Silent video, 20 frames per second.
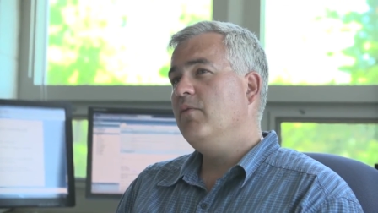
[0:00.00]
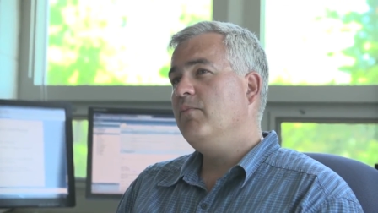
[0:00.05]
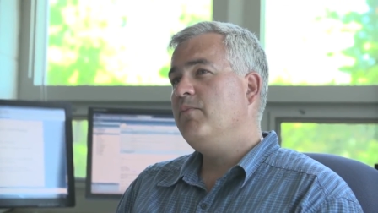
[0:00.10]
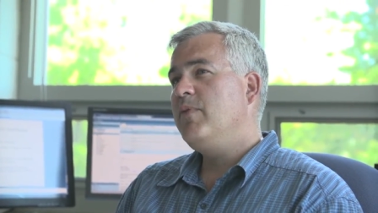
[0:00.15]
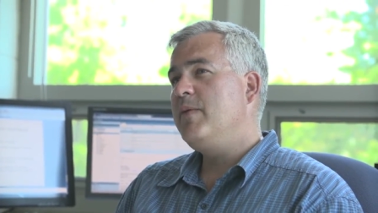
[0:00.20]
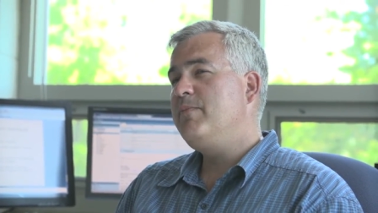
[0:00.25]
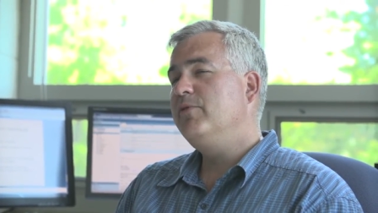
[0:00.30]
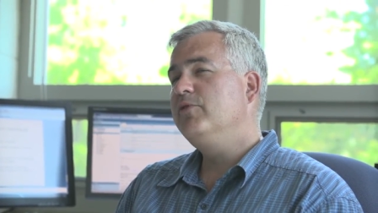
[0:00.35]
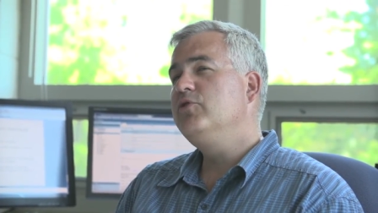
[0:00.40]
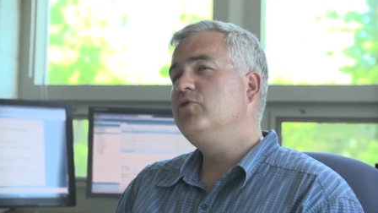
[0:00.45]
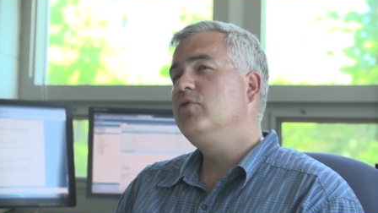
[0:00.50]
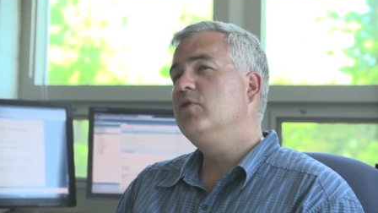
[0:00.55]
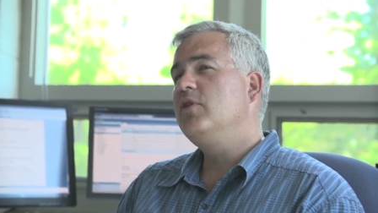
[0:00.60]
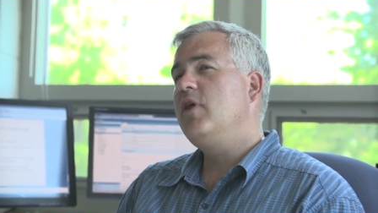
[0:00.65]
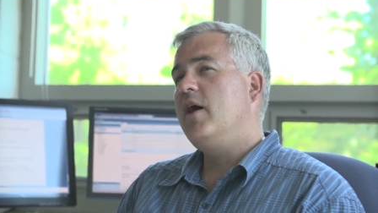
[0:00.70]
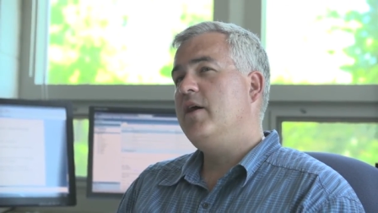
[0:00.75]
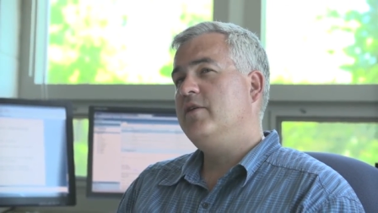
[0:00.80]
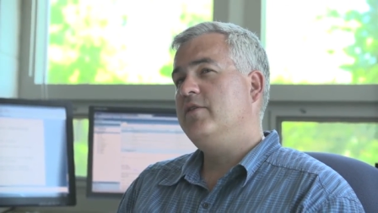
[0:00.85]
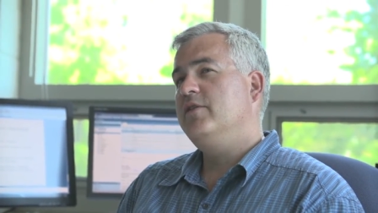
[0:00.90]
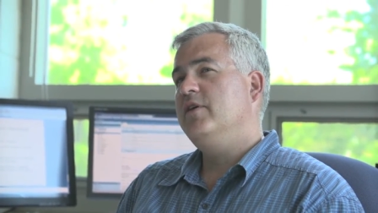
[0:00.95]
people do a
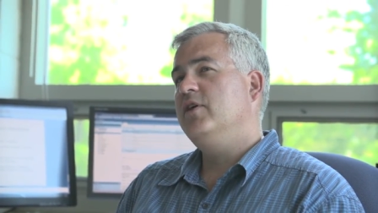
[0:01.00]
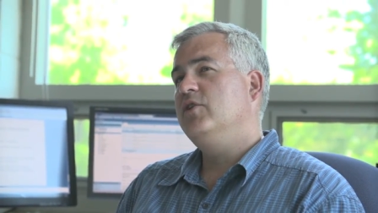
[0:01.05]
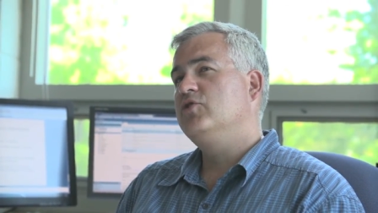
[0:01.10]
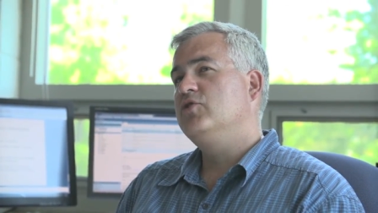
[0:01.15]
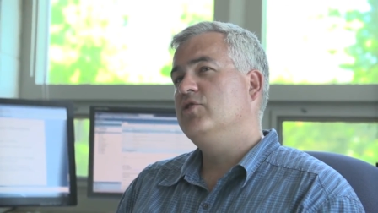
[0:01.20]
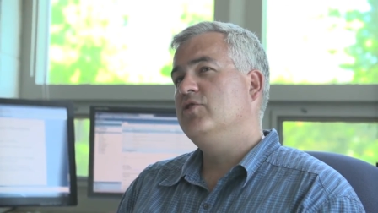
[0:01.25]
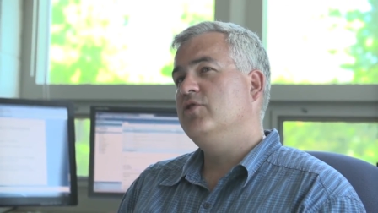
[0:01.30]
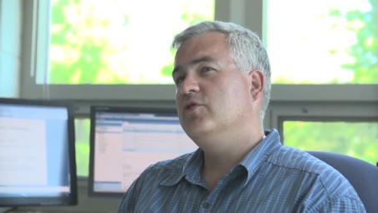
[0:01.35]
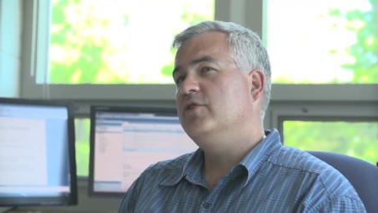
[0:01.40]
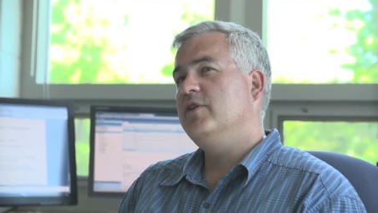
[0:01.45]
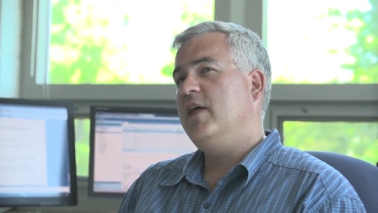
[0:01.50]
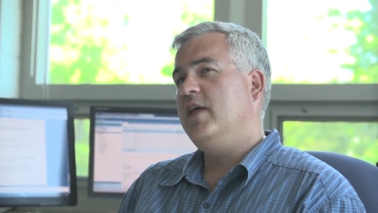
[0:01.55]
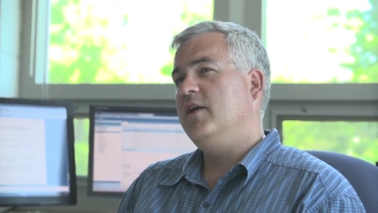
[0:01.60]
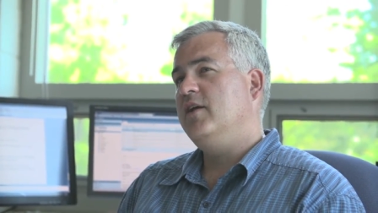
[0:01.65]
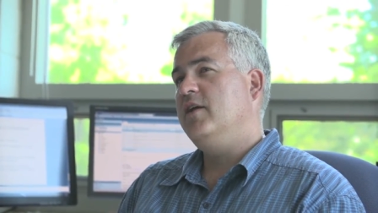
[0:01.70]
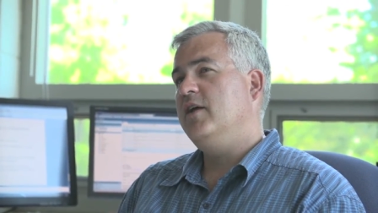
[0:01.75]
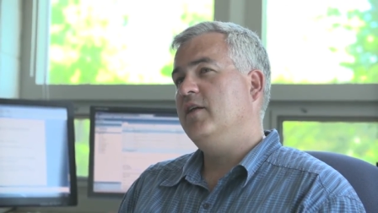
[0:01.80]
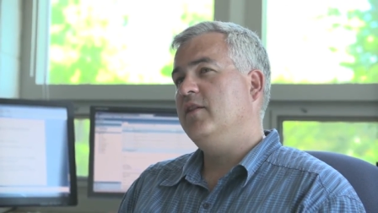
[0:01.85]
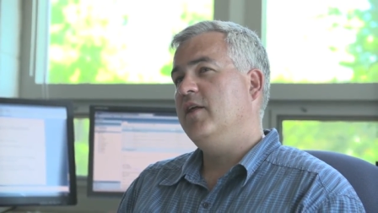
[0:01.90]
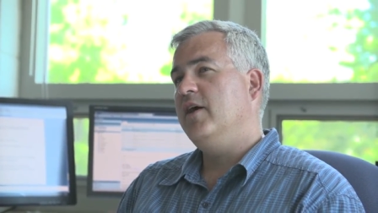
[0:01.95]
lot of things in their
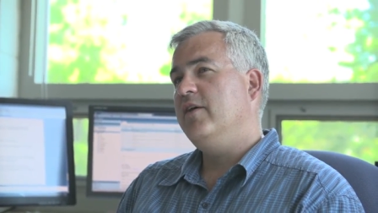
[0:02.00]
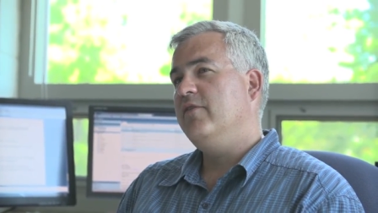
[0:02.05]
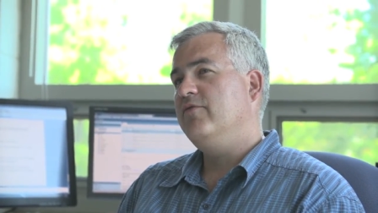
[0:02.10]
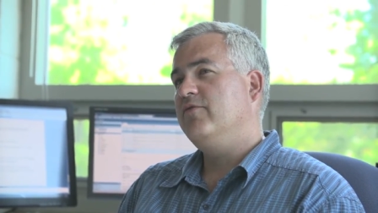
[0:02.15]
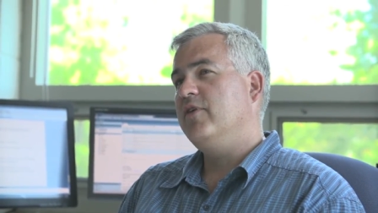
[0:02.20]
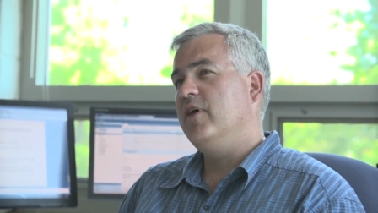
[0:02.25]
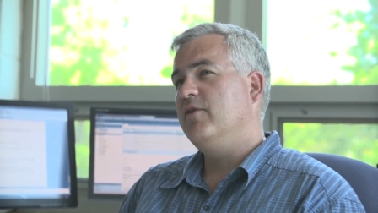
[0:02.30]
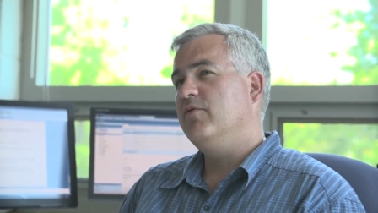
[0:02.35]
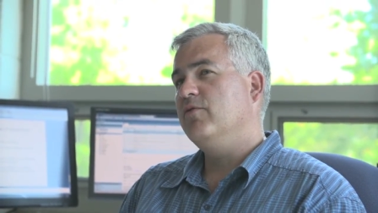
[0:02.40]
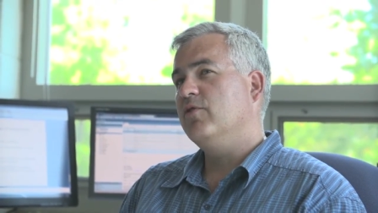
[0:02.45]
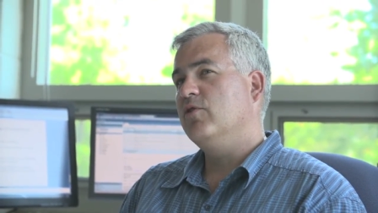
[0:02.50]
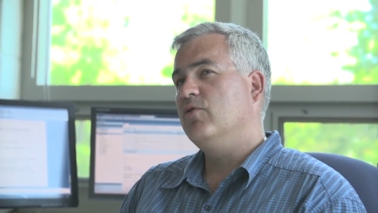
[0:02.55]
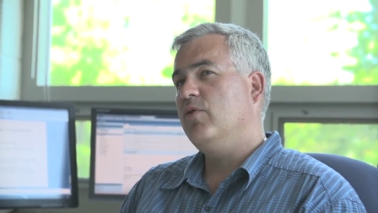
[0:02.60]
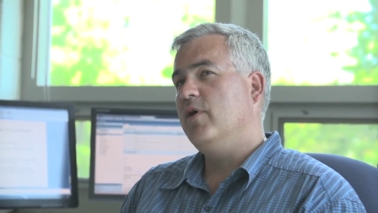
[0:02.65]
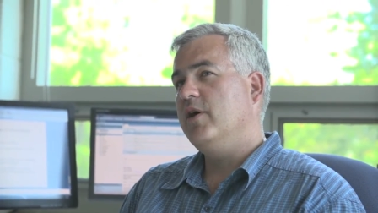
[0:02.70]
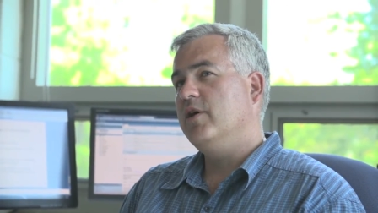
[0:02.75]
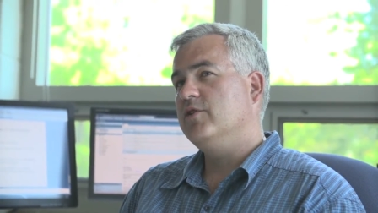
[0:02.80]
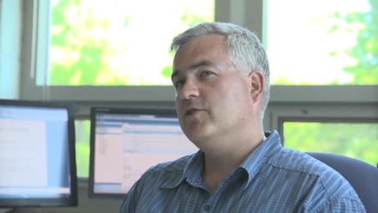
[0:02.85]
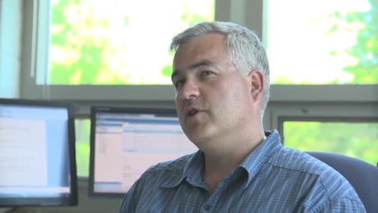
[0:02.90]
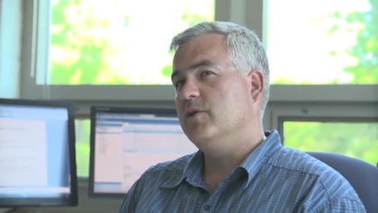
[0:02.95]
day-to-day life that
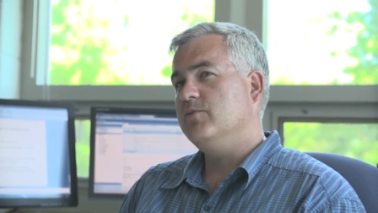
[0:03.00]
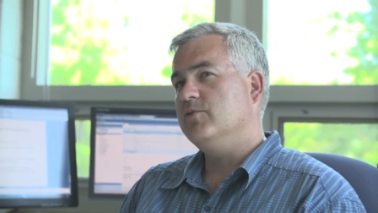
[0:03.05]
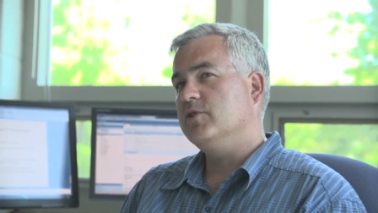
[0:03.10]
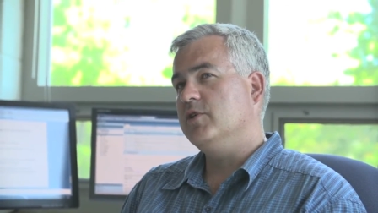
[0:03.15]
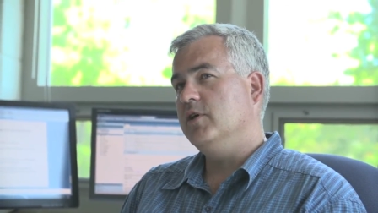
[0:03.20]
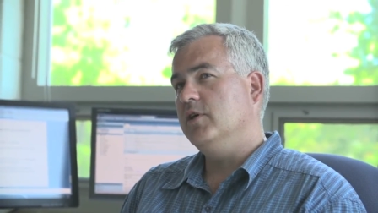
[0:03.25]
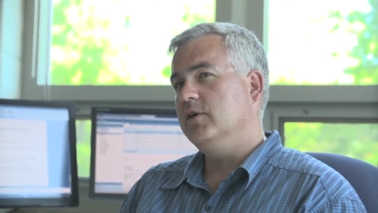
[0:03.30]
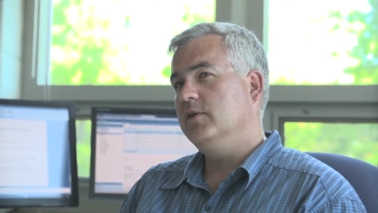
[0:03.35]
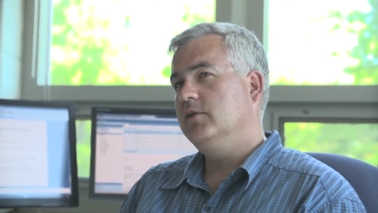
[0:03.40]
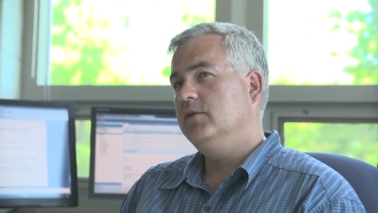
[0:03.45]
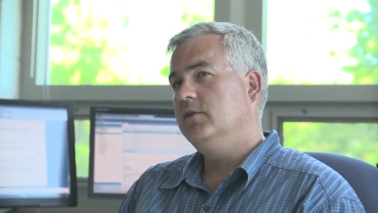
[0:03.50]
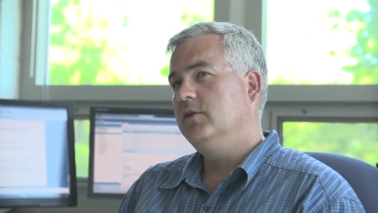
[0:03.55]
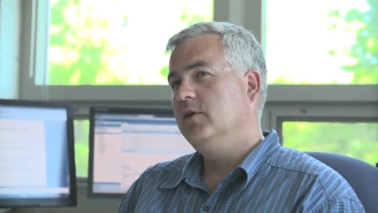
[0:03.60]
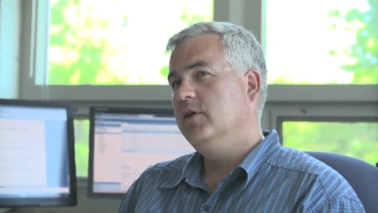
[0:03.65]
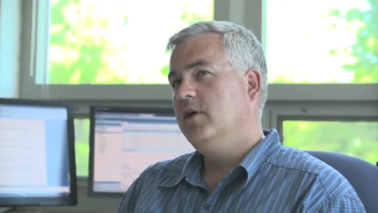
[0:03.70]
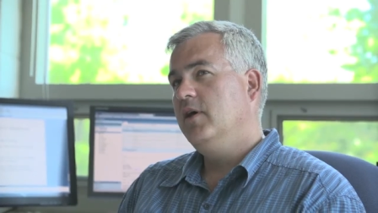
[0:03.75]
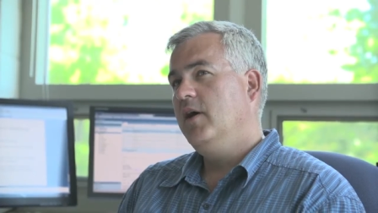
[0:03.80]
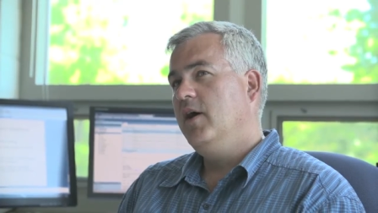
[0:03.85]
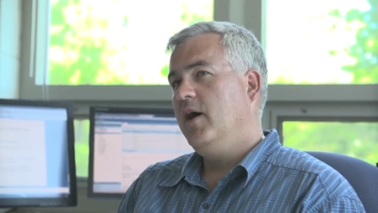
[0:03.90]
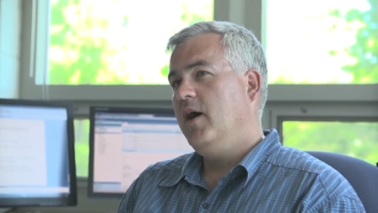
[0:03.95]
require some skill.
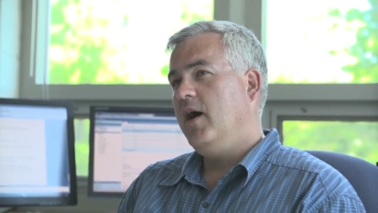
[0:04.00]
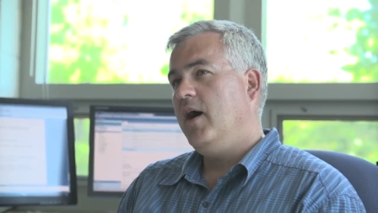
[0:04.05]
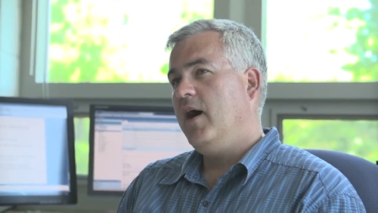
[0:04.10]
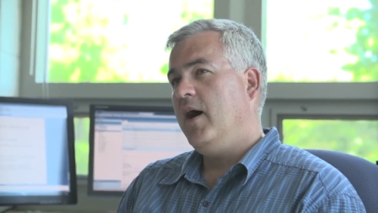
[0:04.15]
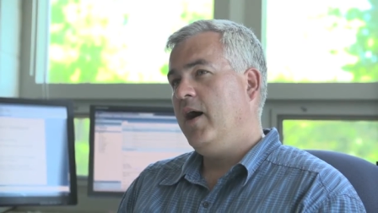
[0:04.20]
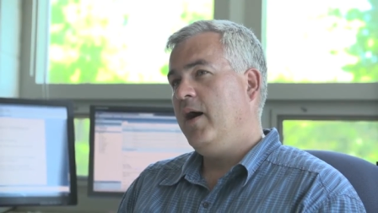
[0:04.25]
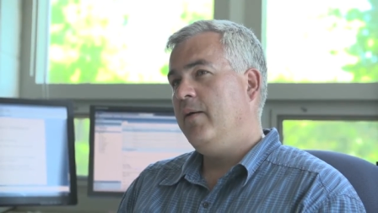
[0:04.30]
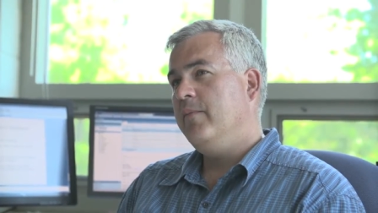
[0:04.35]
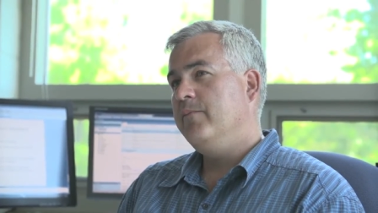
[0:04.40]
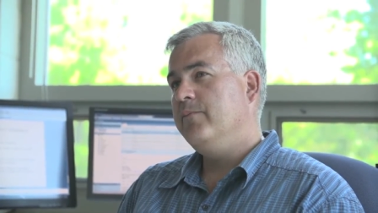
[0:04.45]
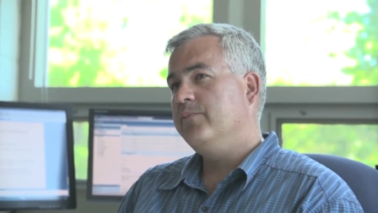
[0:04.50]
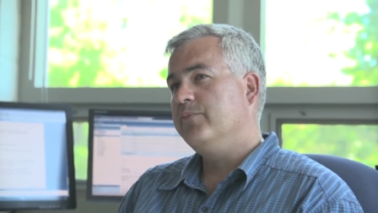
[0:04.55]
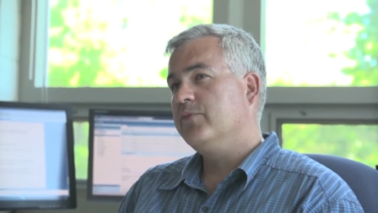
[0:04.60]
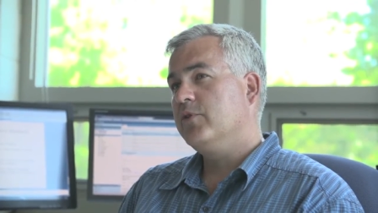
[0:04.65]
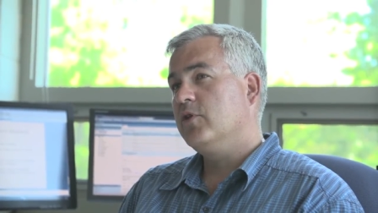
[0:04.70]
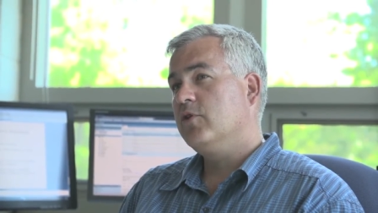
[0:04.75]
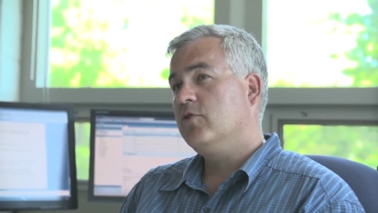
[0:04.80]
Um,